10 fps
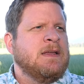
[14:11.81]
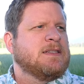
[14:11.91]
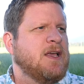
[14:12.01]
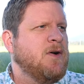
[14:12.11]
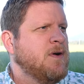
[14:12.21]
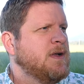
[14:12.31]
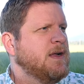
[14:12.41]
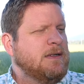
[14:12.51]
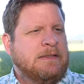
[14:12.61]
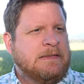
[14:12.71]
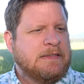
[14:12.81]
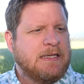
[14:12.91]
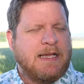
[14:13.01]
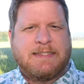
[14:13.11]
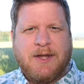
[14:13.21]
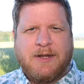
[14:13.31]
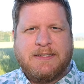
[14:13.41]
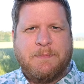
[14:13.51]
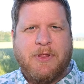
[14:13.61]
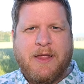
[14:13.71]
So I
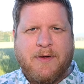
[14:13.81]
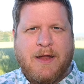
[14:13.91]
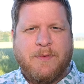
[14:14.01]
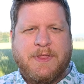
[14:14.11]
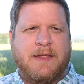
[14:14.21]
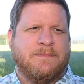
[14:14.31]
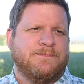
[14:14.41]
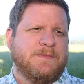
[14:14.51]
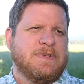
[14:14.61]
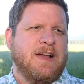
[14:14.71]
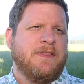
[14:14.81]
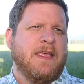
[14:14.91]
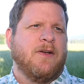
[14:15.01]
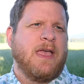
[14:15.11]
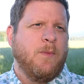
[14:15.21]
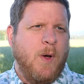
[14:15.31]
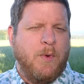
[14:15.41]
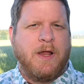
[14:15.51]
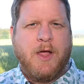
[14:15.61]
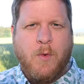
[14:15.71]
started to play around with it, started thinking, okay, what
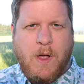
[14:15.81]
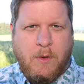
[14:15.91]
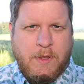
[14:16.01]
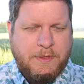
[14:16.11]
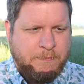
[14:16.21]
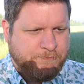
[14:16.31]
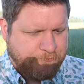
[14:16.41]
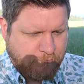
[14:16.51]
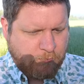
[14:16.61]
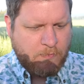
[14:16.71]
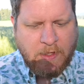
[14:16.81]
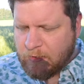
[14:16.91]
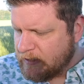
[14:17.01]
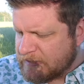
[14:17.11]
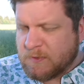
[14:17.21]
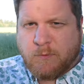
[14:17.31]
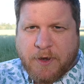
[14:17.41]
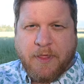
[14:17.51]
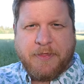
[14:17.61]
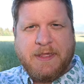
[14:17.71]
would it go well with? This is one
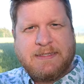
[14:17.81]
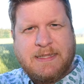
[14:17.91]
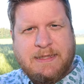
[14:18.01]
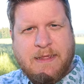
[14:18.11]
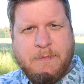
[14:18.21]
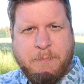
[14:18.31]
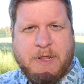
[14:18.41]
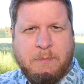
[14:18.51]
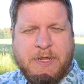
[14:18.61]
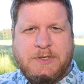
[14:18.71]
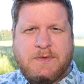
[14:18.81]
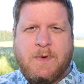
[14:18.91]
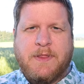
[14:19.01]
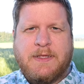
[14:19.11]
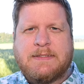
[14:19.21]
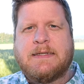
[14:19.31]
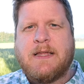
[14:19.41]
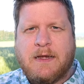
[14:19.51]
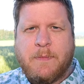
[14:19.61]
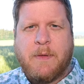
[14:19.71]
of the things that Bitter Peach is one of the things they
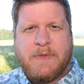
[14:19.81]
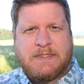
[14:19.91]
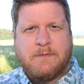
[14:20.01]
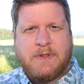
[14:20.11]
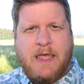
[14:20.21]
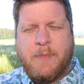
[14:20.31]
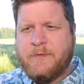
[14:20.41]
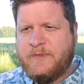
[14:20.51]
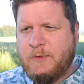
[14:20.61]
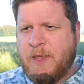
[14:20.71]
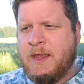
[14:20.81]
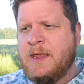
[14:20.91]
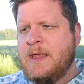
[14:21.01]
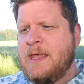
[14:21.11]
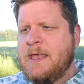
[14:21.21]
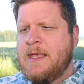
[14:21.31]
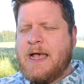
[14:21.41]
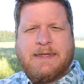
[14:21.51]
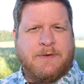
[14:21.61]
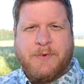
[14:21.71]
talked about mixing with Ebon Fume. I
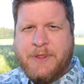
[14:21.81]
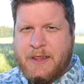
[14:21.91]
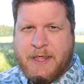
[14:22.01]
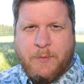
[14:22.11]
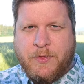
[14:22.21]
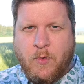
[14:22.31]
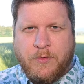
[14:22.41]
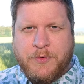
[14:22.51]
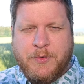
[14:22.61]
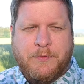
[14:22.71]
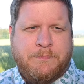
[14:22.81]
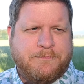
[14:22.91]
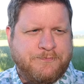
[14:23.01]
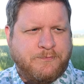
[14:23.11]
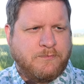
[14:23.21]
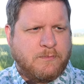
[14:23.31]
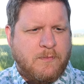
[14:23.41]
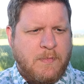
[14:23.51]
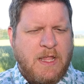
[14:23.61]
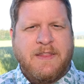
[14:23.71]
didn't really like it with Golden Oud,
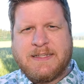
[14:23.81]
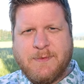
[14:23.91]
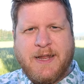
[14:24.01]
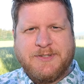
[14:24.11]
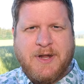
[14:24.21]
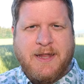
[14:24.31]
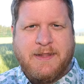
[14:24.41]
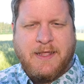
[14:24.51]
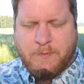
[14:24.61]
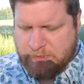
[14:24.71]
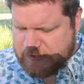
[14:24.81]
and that's when I tried the other one.